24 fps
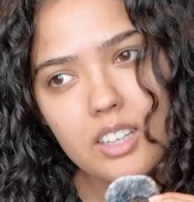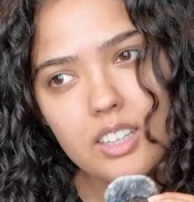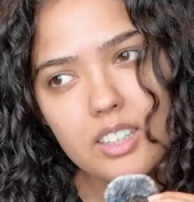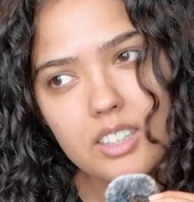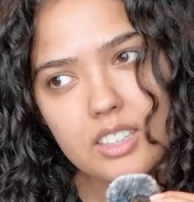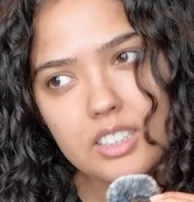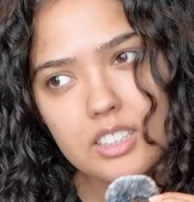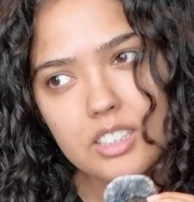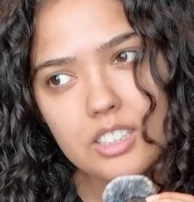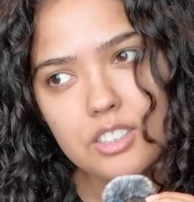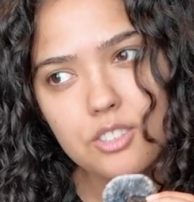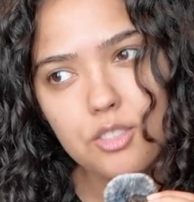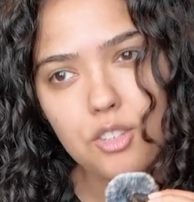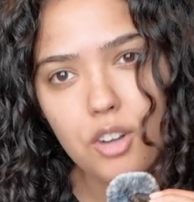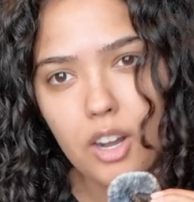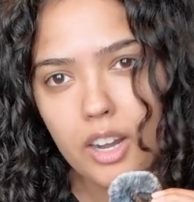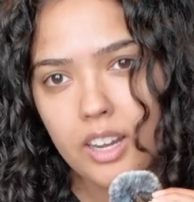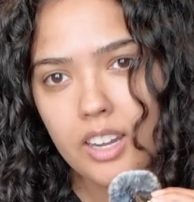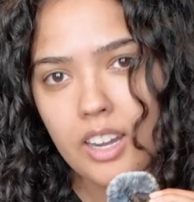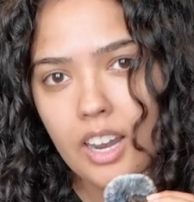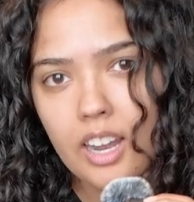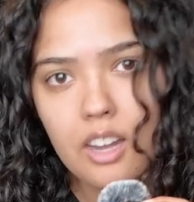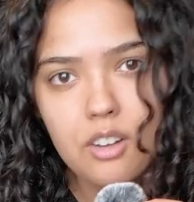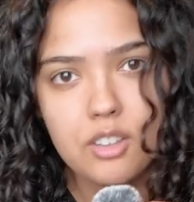Because
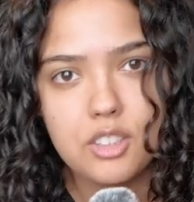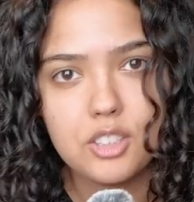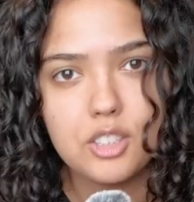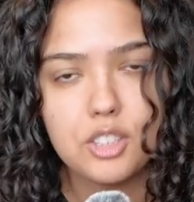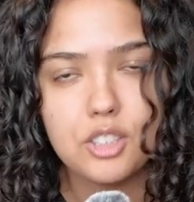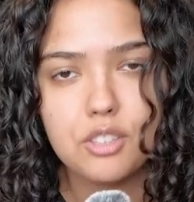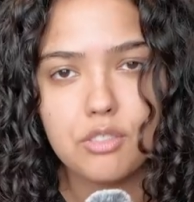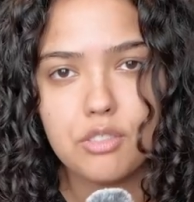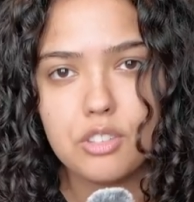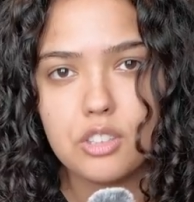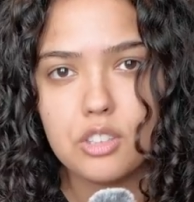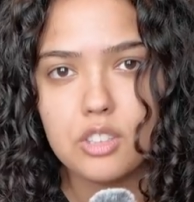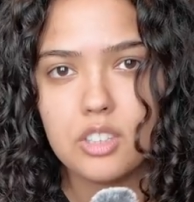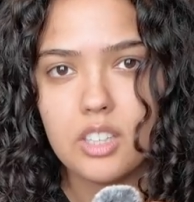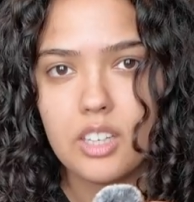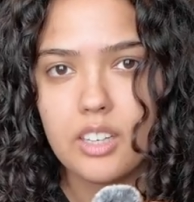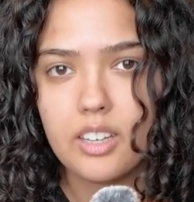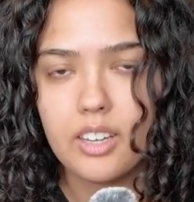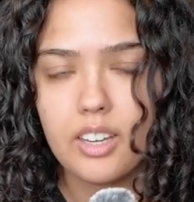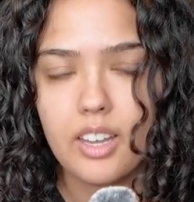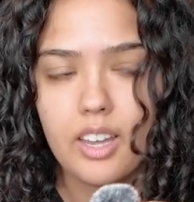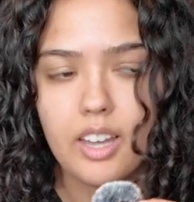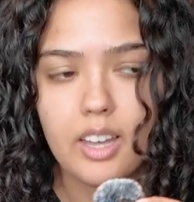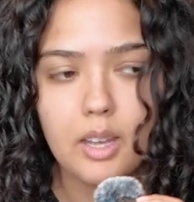right now it just feels
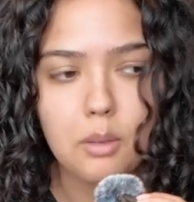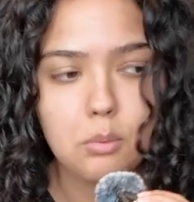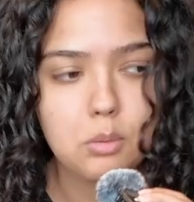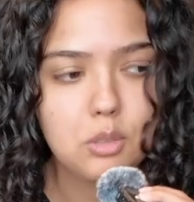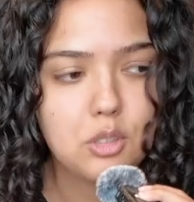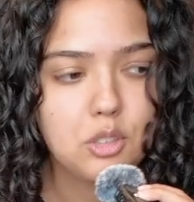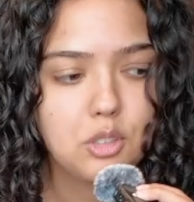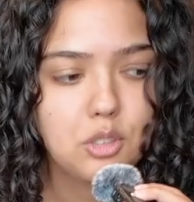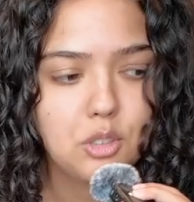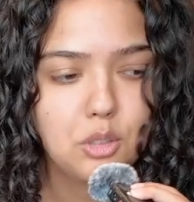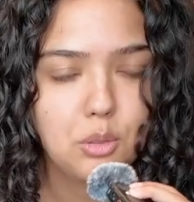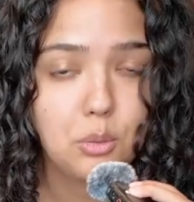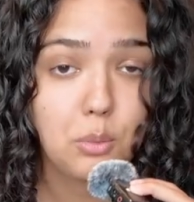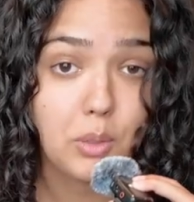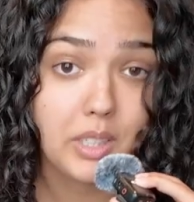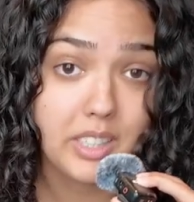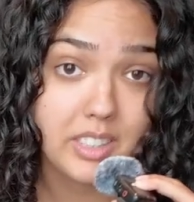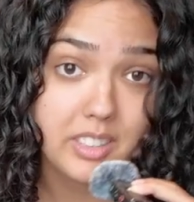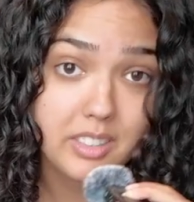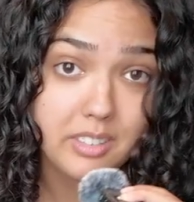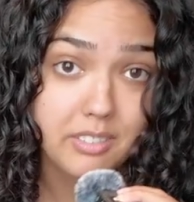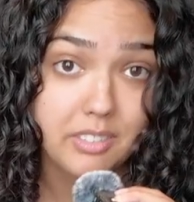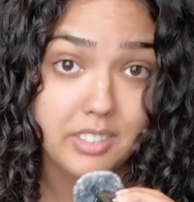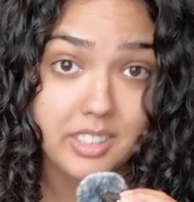like an absolute
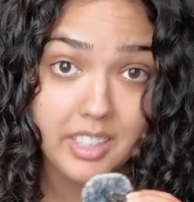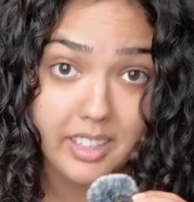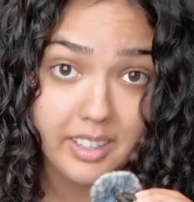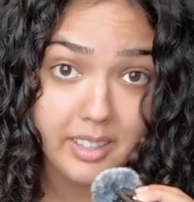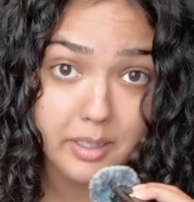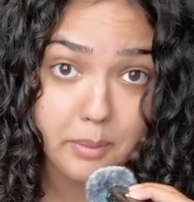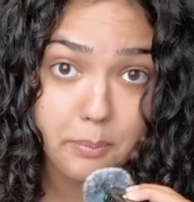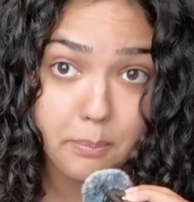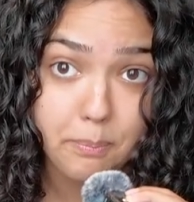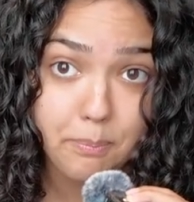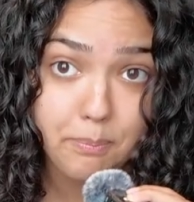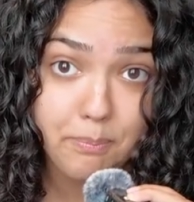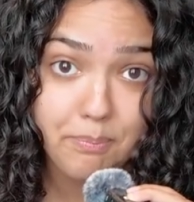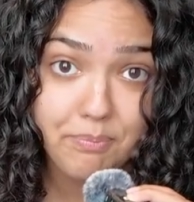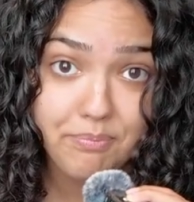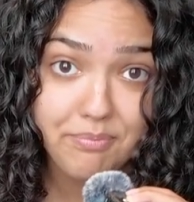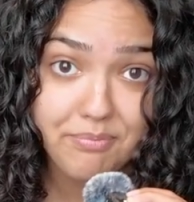waste of time.